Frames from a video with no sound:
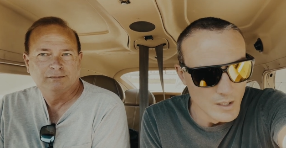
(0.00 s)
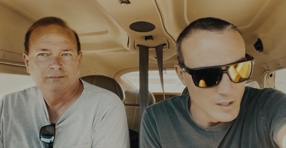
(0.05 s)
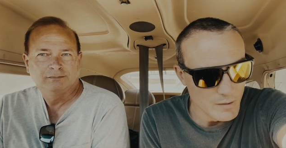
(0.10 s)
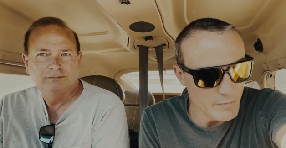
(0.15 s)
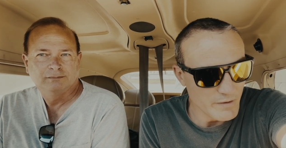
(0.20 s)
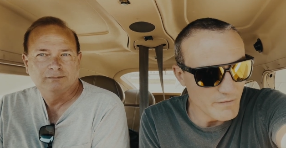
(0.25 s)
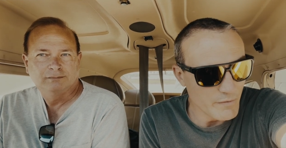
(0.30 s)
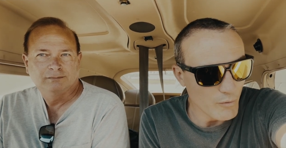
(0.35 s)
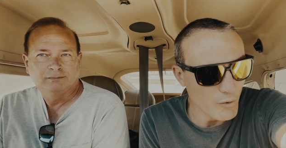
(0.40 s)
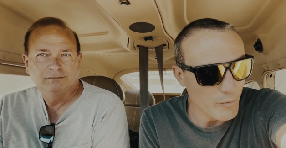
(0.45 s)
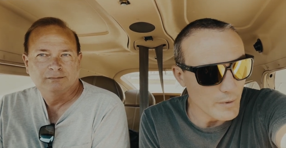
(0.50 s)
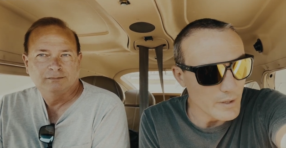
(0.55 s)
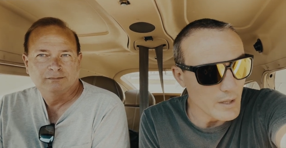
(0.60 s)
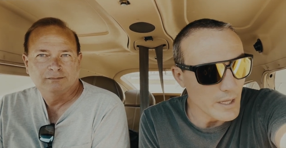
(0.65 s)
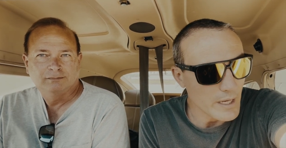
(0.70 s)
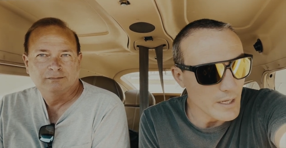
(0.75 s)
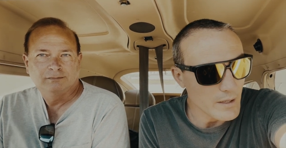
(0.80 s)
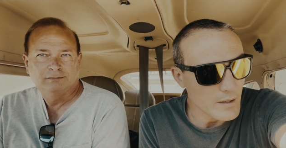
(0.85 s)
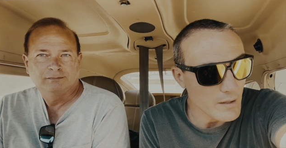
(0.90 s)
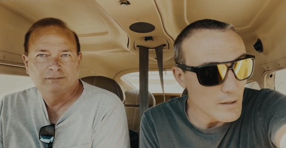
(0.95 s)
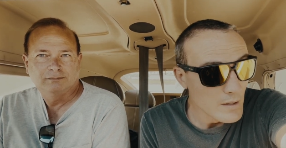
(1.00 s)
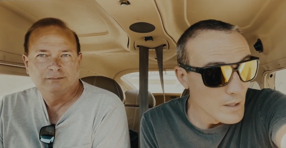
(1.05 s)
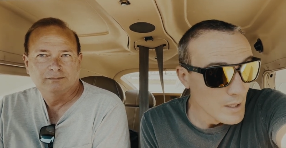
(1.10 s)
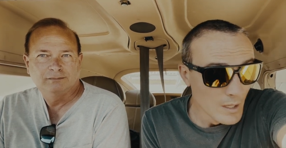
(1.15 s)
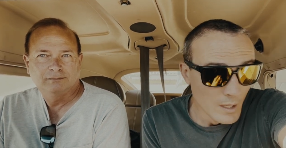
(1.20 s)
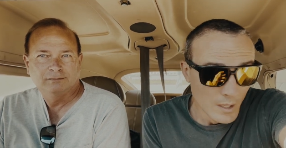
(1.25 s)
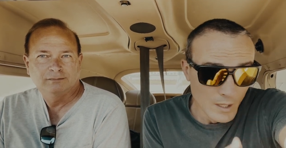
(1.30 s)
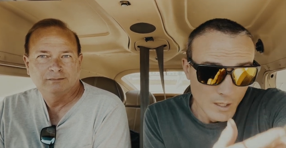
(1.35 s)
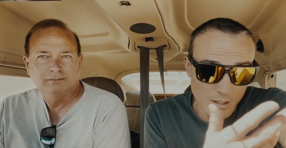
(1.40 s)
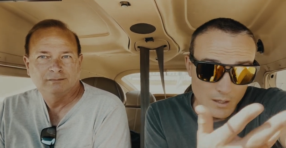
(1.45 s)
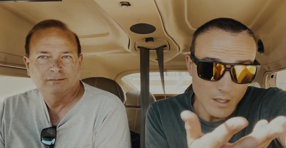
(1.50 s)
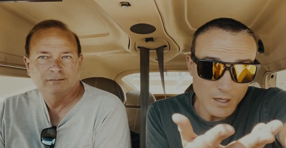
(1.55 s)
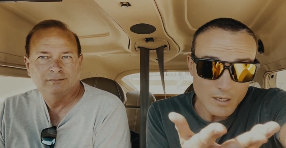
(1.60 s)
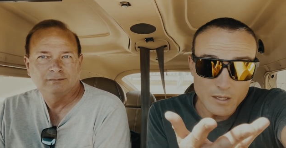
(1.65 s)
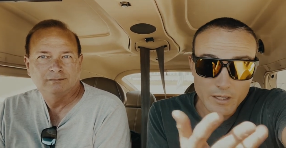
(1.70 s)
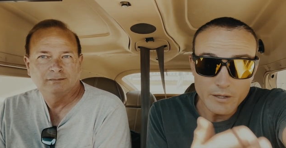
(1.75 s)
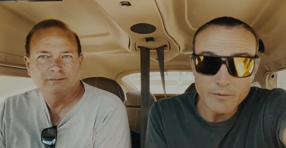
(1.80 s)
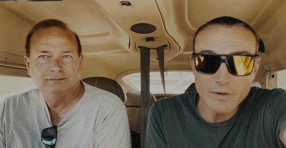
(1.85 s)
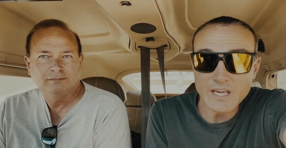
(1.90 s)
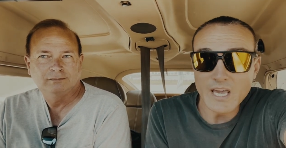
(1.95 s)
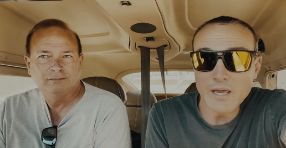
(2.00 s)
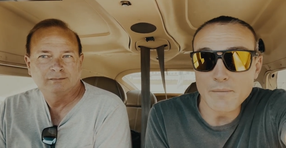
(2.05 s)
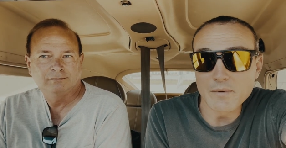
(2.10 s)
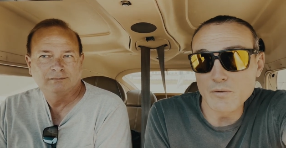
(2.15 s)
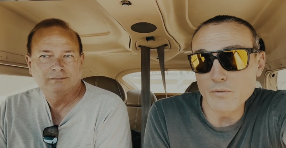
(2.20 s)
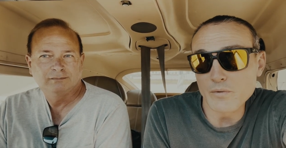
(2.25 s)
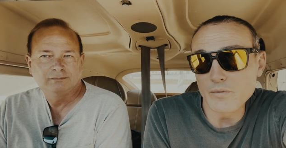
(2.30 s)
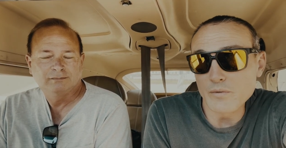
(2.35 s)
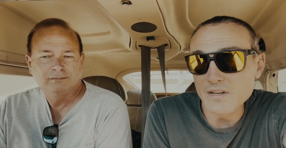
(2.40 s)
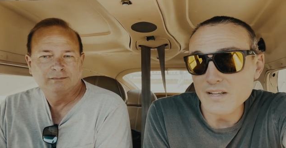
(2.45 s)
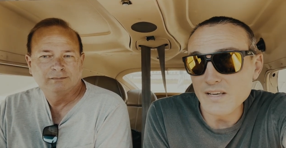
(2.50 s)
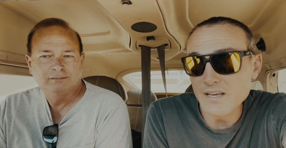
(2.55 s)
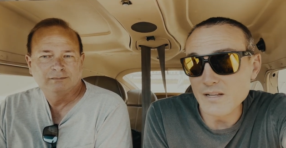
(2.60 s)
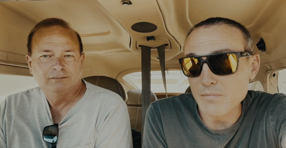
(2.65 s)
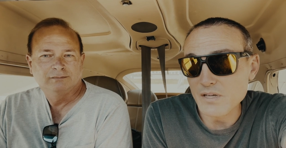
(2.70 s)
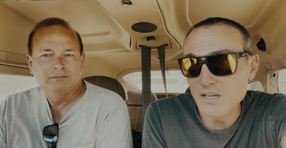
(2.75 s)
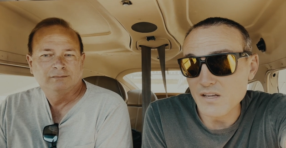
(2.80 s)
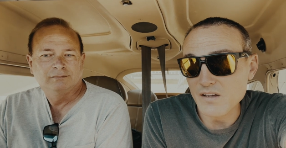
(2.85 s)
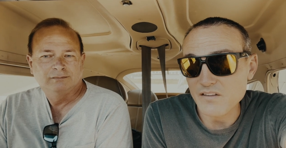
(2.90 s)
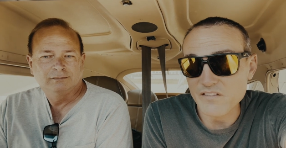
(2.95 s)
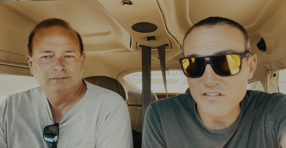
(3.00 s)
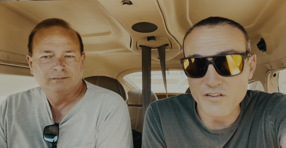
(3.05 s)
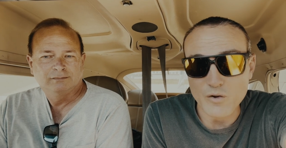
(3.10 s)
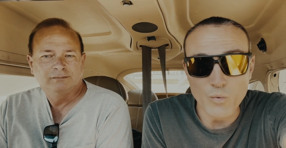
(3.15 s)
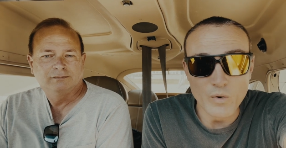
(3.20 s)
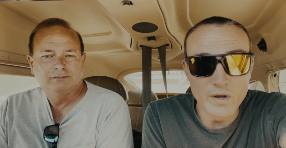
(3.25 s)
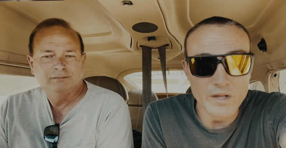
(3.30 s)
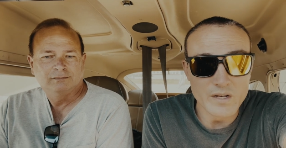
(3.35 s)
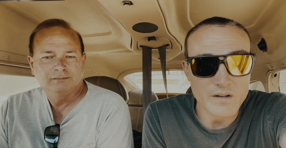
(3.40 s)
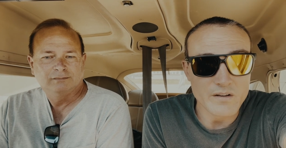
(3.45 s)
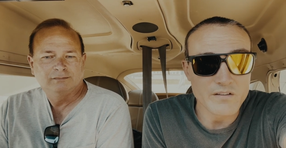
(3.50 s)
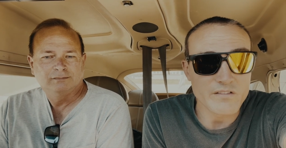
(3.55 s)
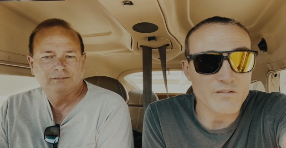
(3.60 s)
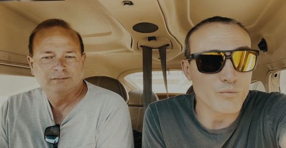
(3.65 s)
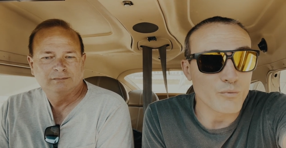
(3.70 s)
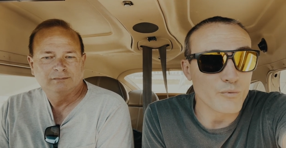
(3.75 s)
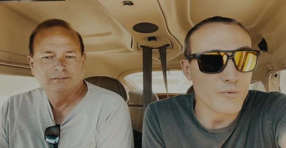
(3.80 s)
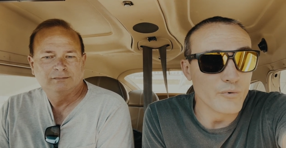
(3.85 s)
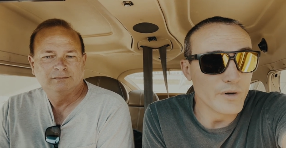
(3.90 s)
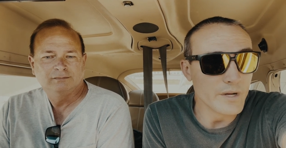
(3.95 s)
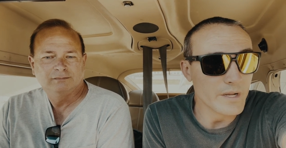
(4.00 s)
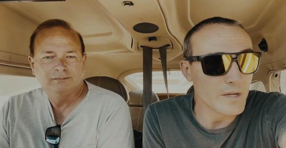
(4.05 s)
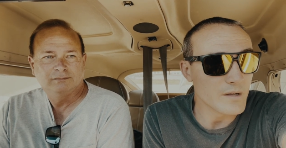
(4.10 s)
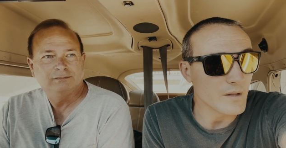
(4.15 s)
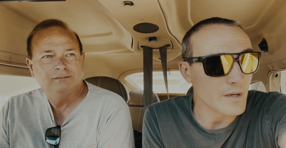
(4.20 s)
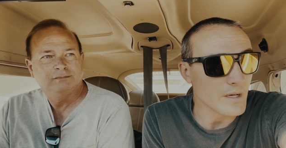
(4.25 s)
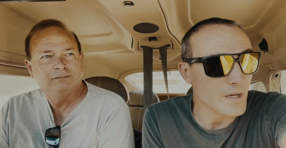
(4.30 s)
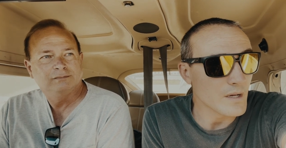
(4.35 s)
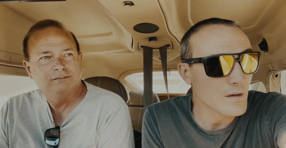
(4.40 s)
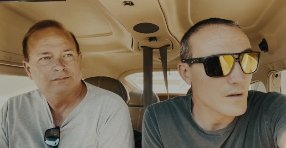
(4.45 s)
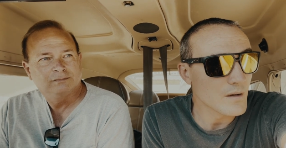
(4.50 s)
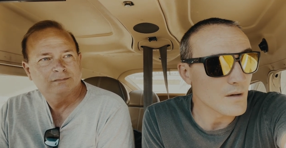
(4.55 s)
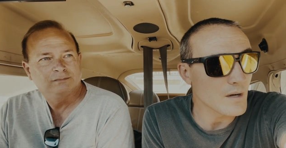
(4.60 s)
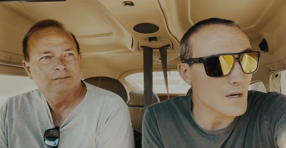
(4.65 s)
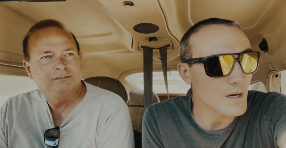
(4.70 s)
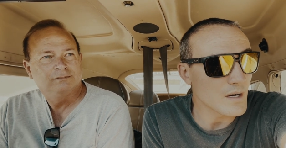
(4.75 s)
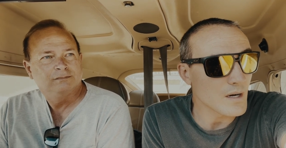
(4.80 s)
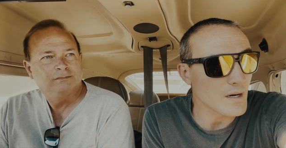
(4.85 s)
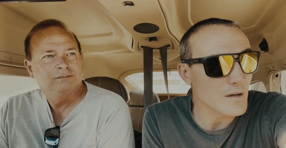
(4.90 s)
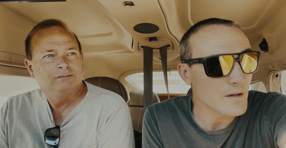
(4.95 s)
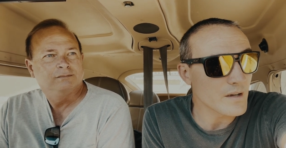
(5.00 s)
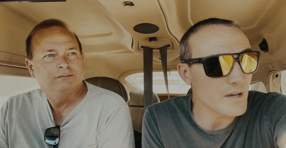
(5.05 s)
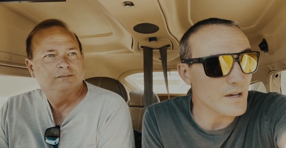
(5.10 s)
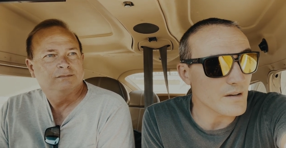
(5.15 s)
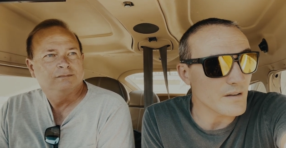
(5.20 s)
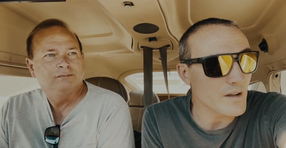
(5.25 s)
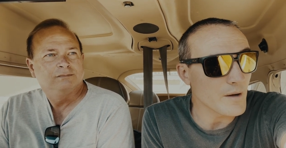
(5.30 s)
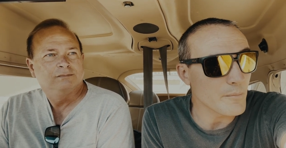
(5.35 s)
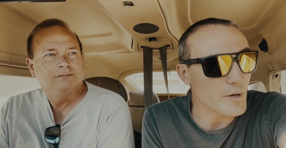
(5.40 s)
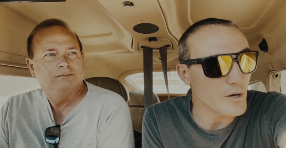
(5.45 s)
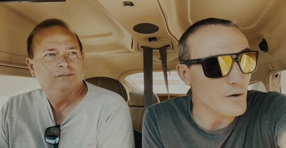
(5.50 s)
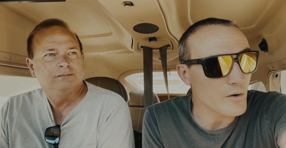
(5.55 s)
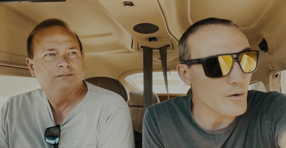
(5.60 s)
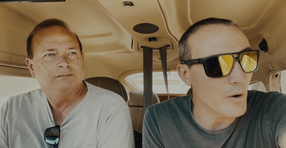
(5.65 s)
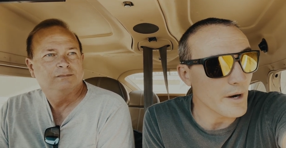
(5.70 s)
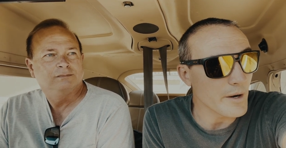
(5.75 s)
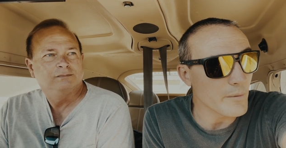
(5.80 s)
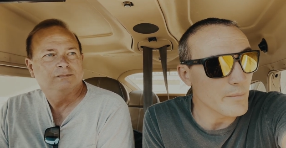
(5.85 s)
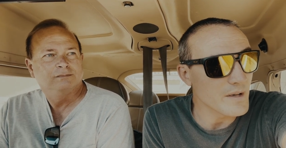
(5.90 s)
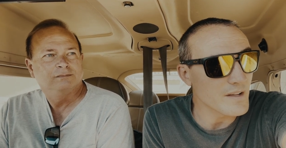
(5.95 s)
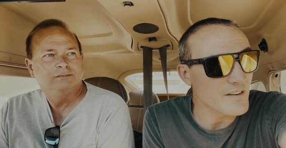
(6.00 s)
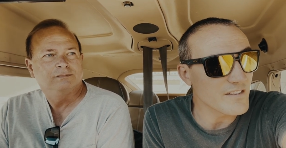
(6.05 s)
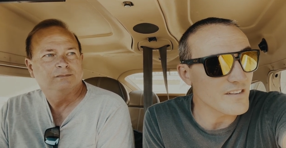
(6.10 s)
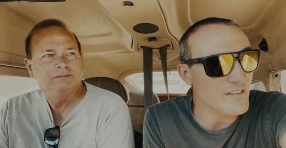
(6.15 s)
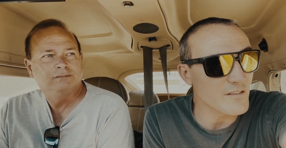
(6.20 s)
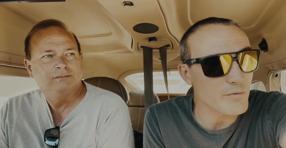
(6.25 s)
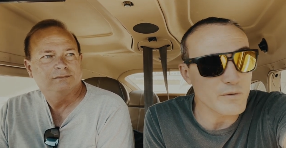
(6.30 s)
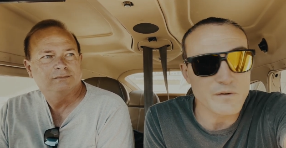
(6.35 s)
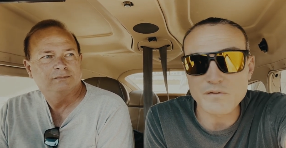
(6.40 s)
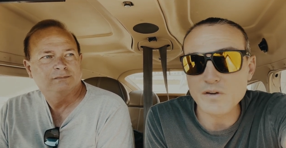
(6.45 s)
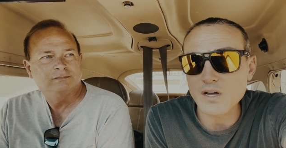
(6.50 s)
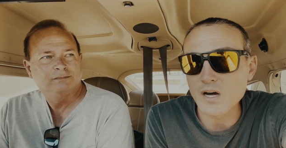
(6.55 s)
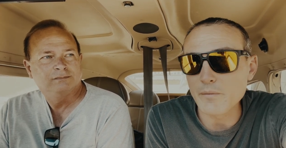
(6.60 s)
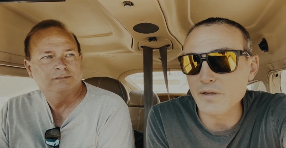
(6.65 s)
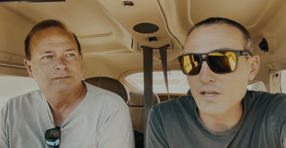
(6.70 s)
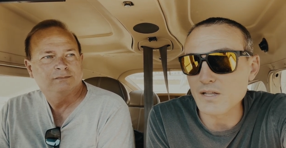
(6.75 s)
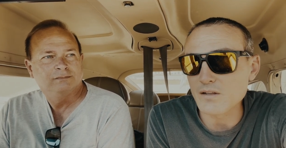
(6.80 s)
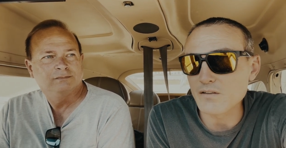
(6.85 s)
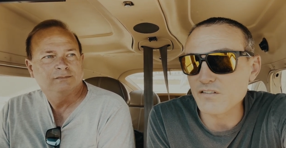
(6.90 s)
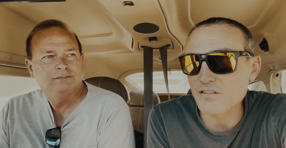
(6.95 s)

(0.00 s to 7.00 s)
Speaker 1: before we landed. Luckily, we came in when we did because the wind is really uh, kicked up here quite a bit since we've come in.